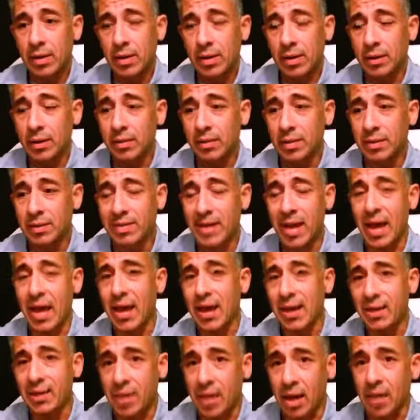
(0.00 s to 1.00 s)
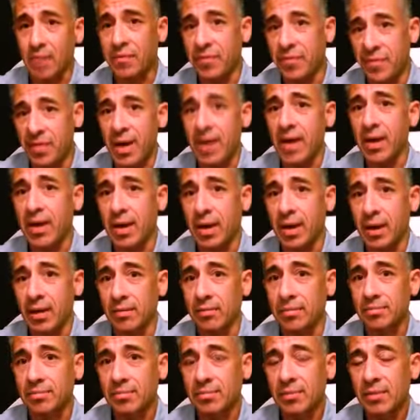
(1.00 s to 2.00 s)
uh, the days of
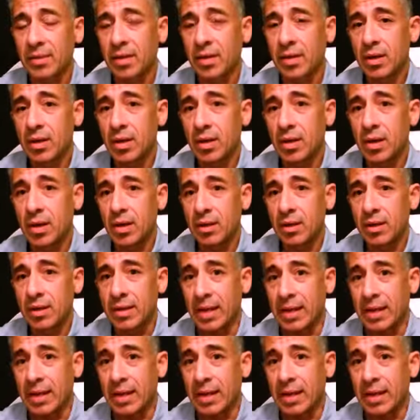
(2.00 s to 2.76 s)
thinking that